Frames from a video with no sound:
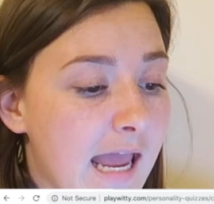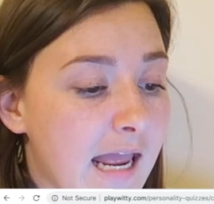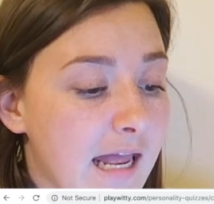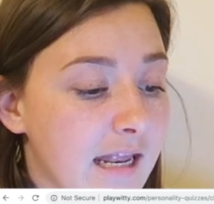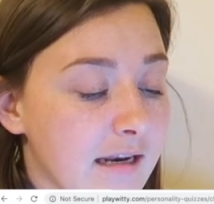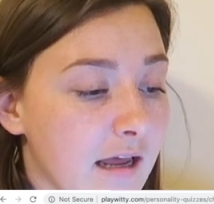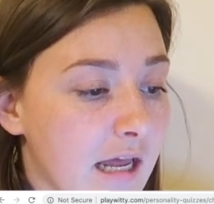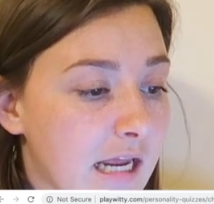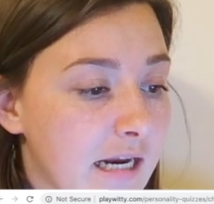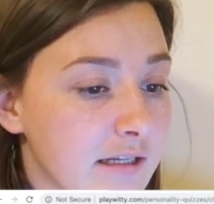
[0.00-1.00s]
And
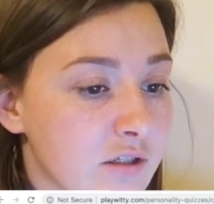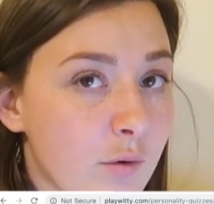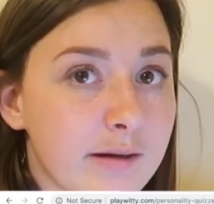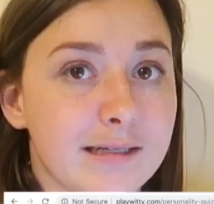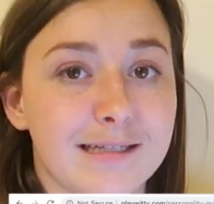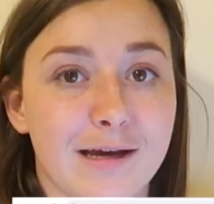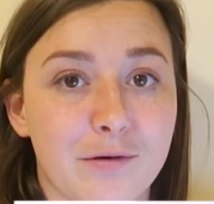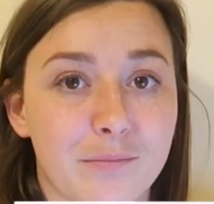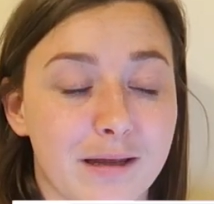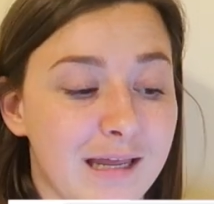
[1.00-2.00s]
it is going to
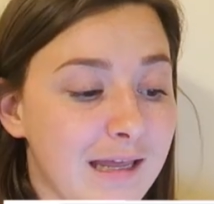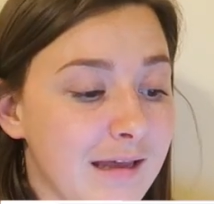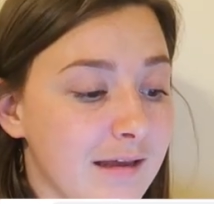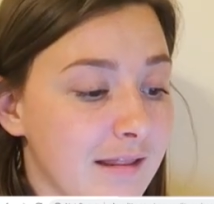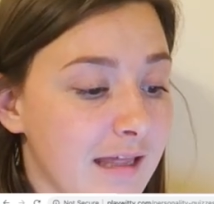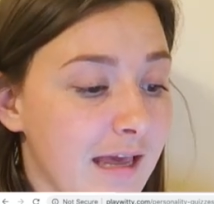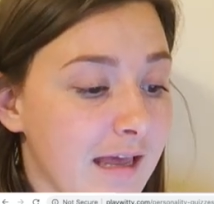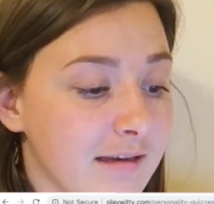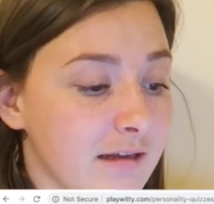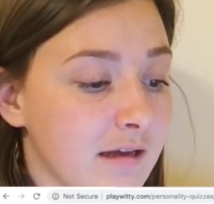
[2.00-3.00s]
tell me
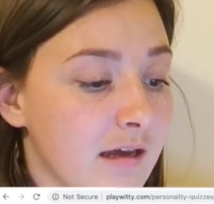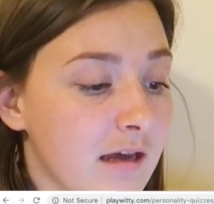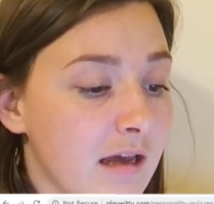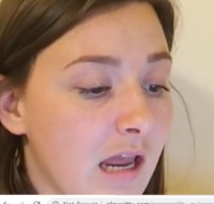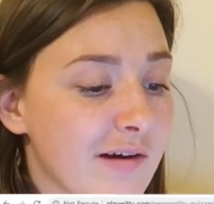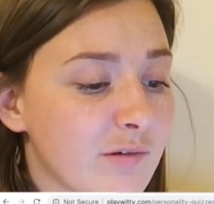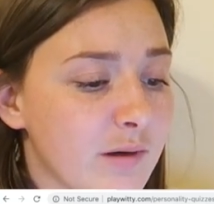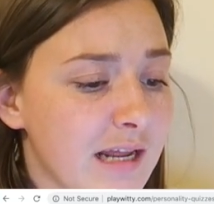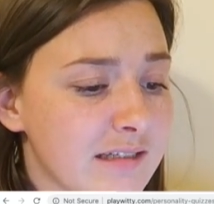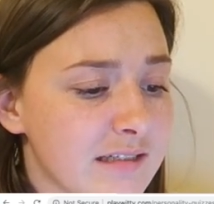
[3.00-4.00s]
that
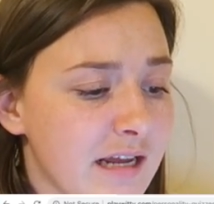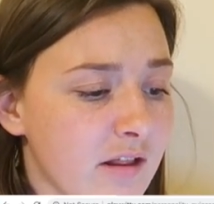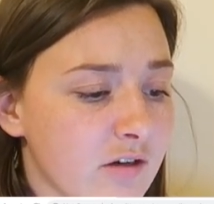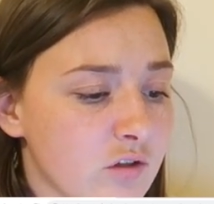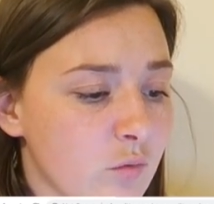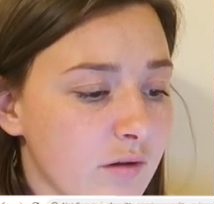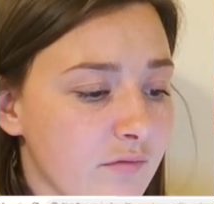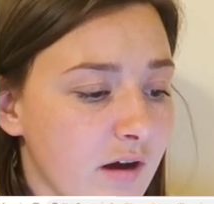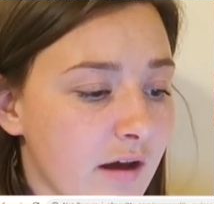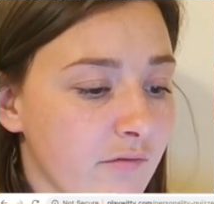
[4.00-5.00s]
everyone has a talent at
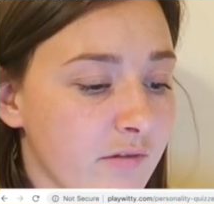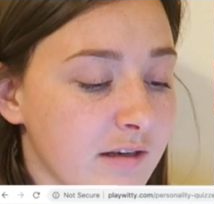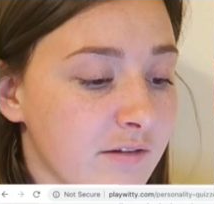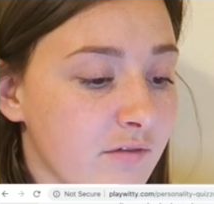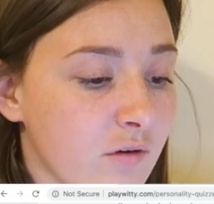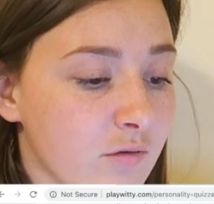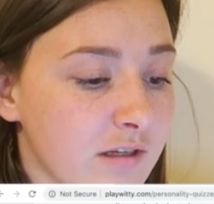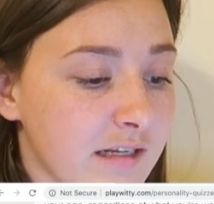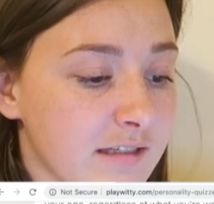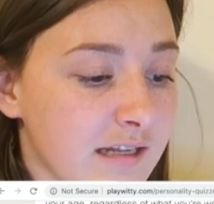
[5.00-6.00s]
25. The
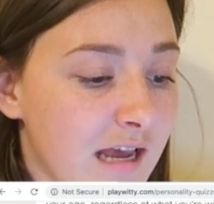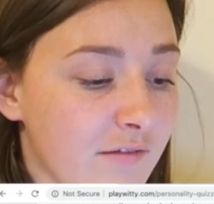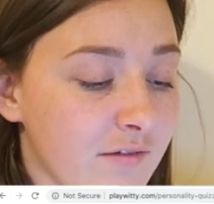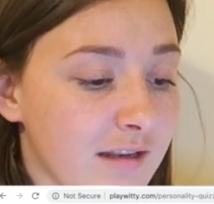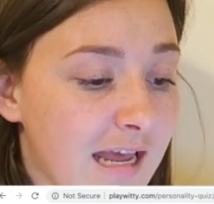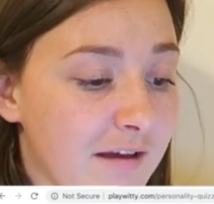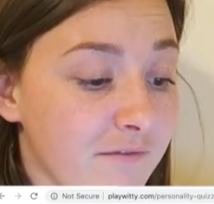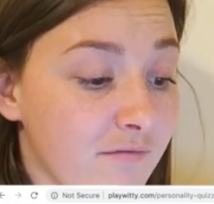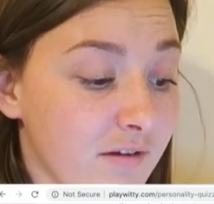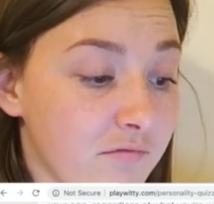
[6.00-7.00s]
difficulty is to have it
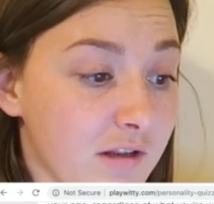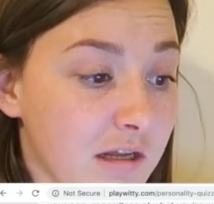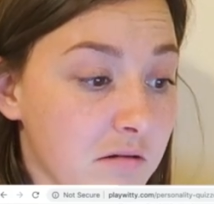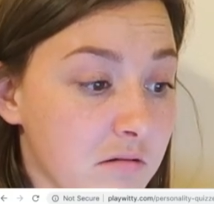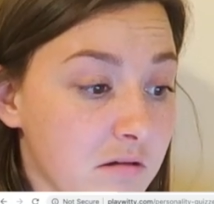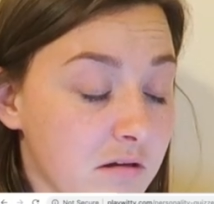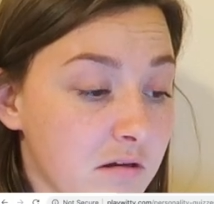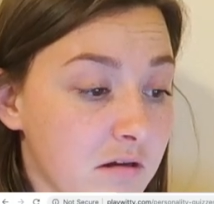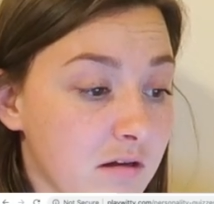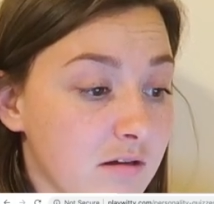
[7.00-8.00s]
at 50.
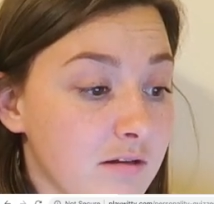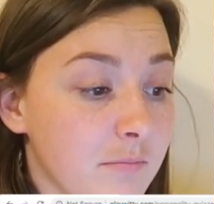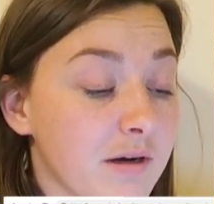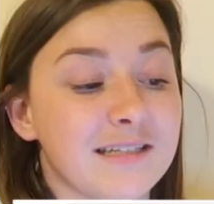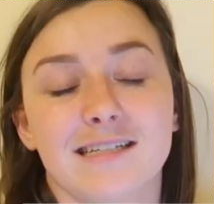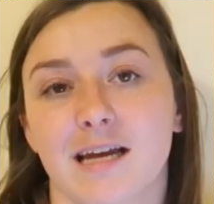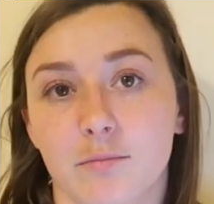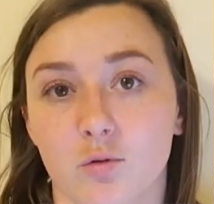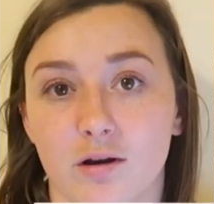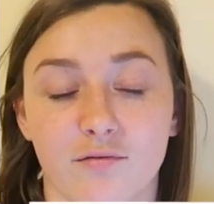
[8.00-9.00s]
But it says
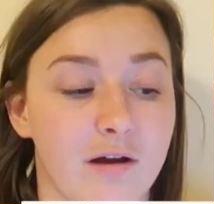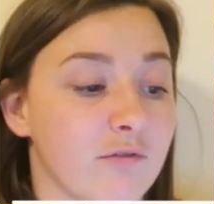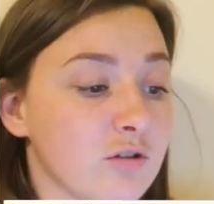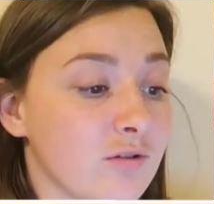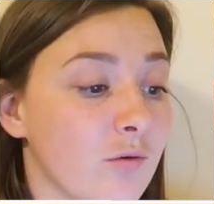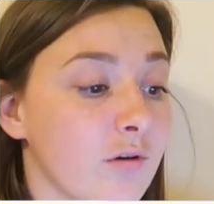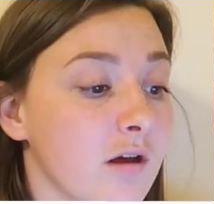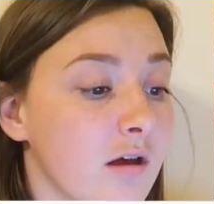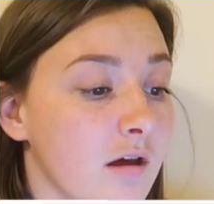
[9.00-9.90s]
I'm 25 years old.